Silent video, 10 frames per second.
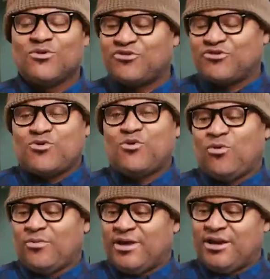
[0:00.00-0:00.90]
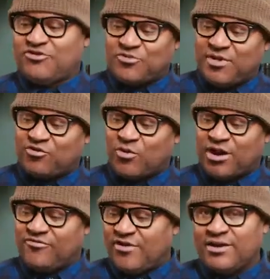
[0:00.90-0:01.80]
which is cool. And it just makes
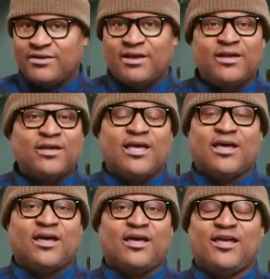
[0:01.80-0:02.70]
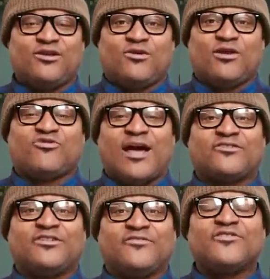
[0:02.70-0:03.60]
wine fun and
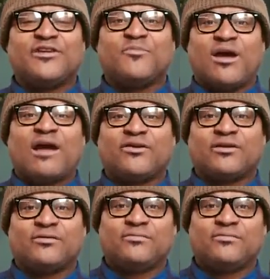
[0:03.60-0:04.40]
attracts a different demographic.